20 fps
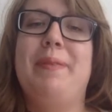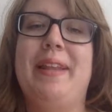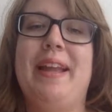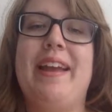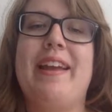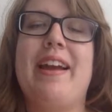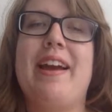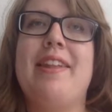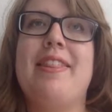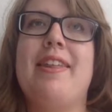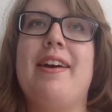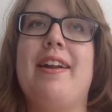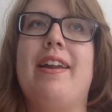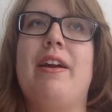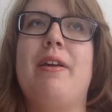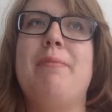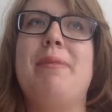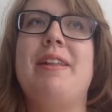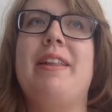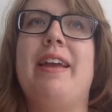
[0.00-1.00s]
Like I thought
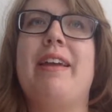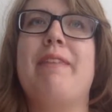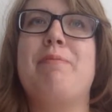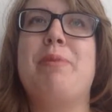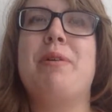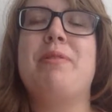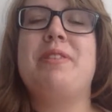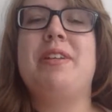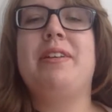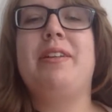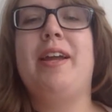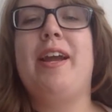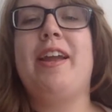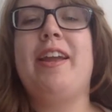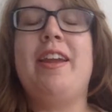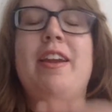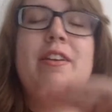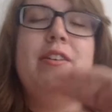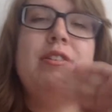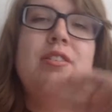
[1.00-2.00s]
I would be like posting like
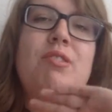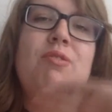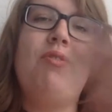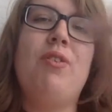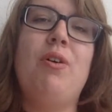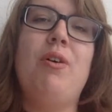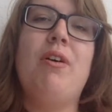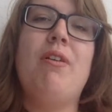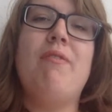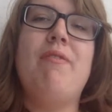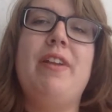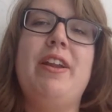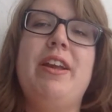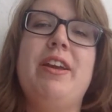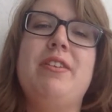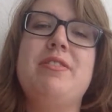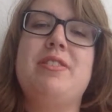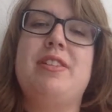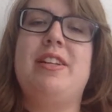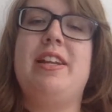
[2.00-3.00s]
here's 4
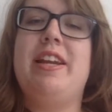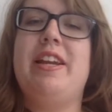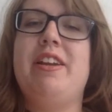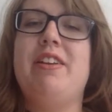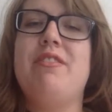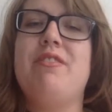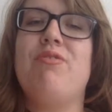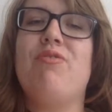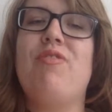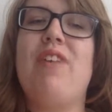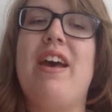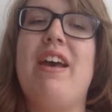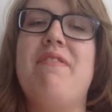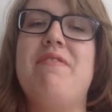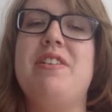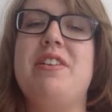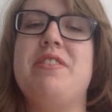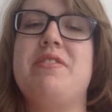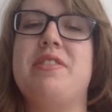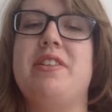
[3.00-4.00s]
videos today, here's 5
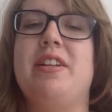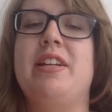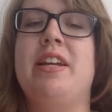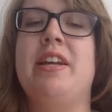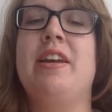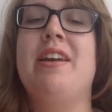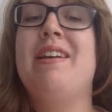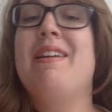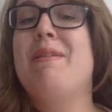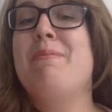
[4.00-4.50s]
videos today.